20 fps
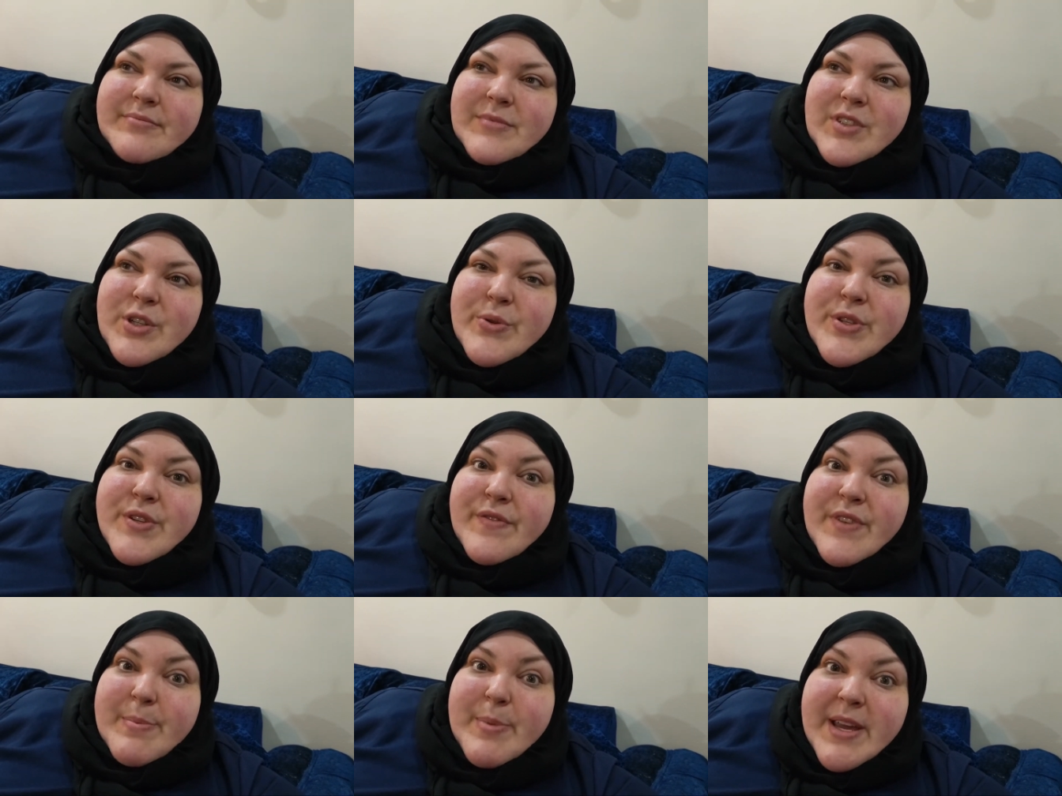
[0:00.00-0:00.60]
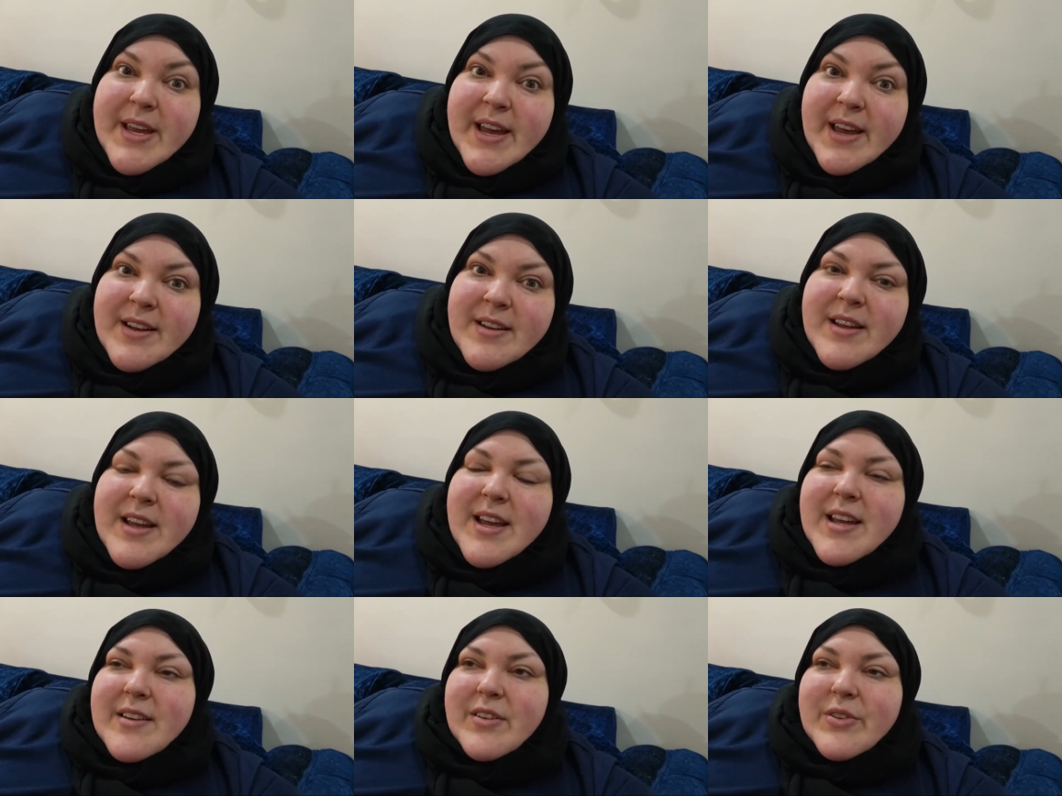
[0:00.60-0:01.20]
use a VPN
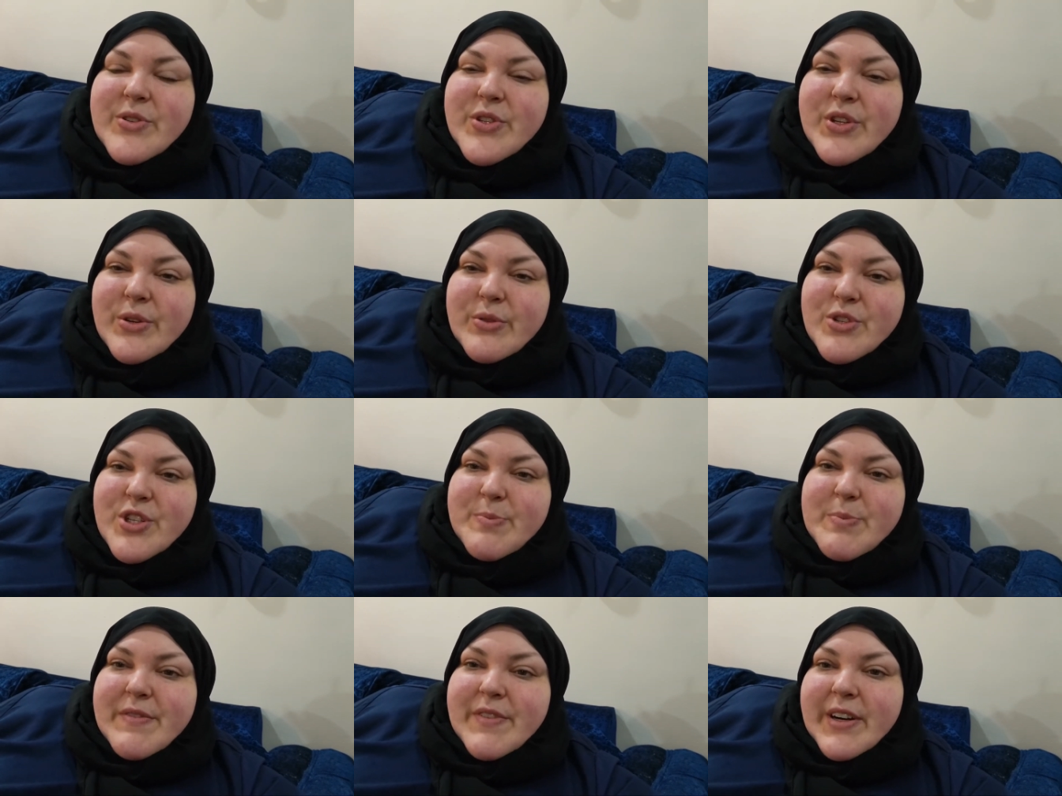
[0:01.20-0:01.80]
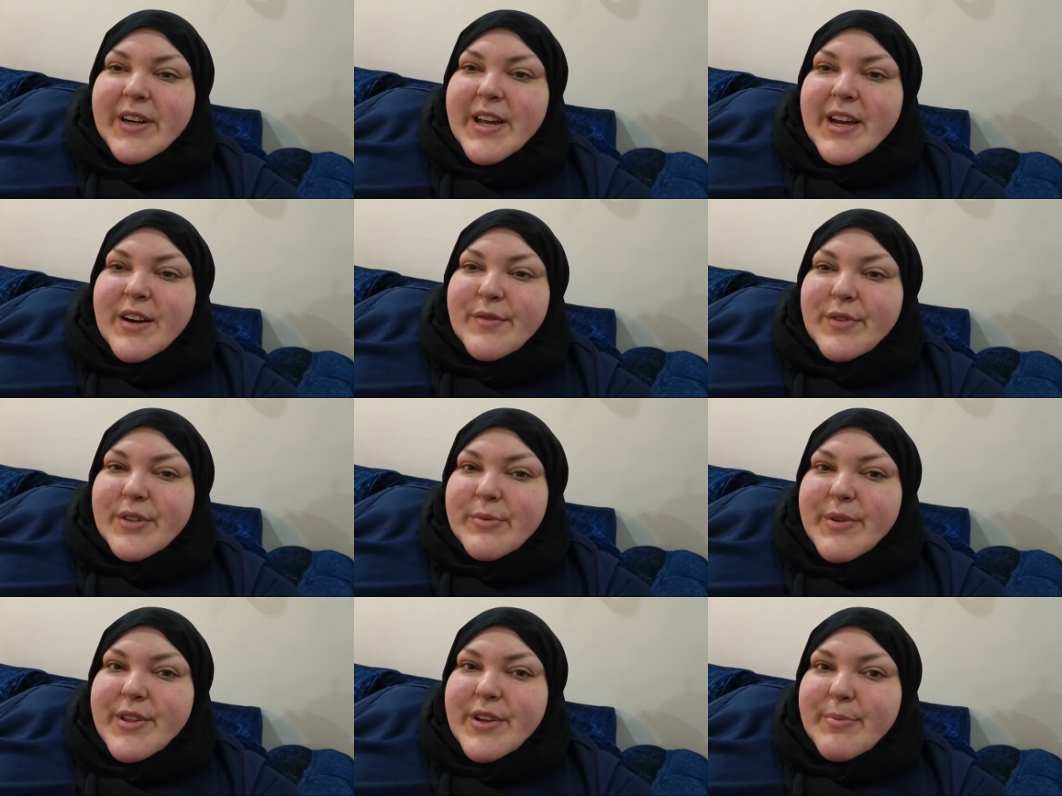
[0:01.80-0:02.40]
and also just be very
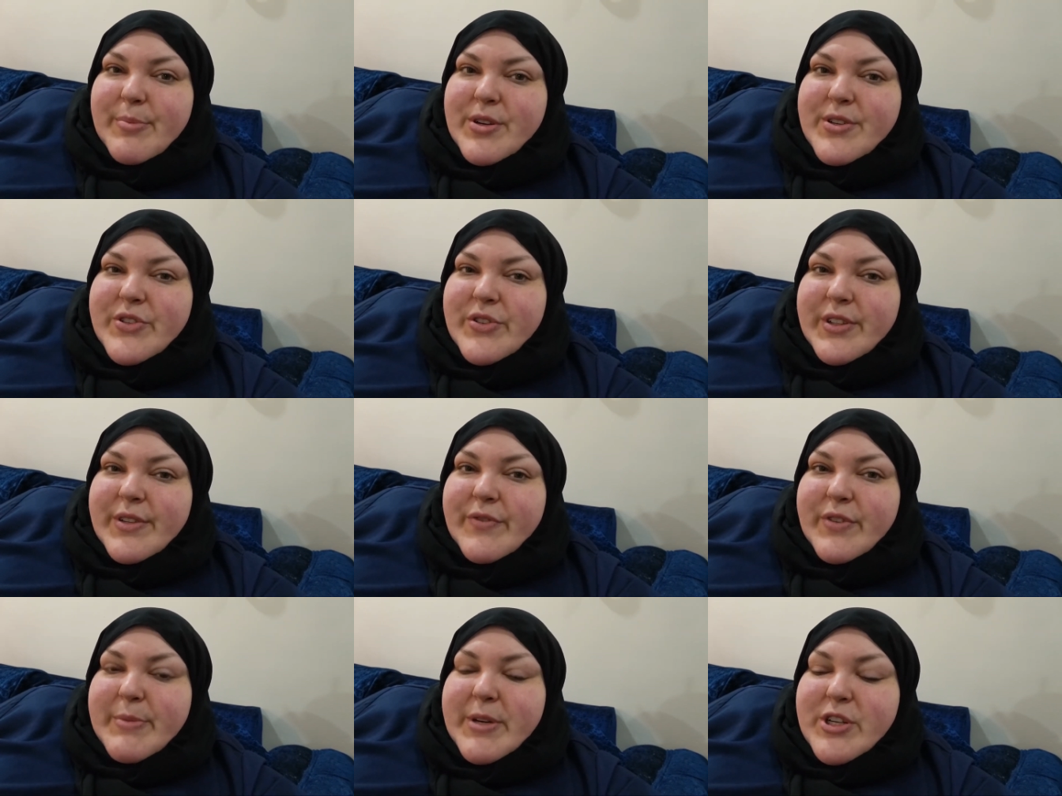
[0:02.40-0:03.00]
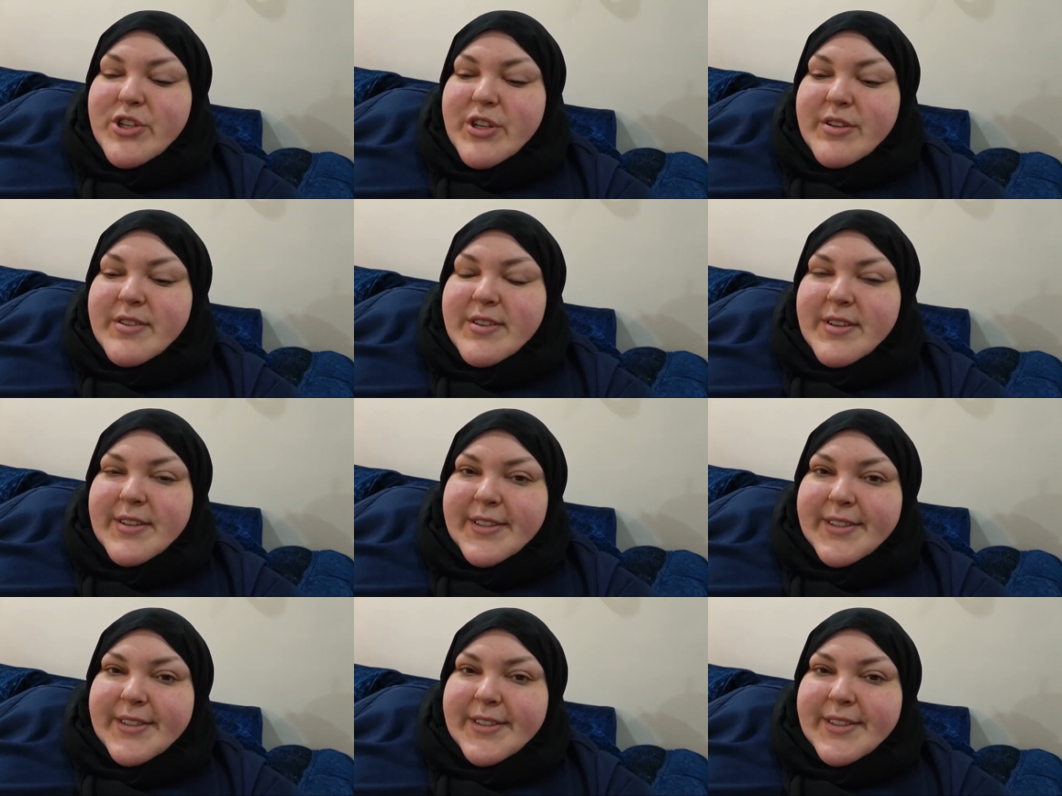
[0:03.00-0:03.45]
careful with your personal information.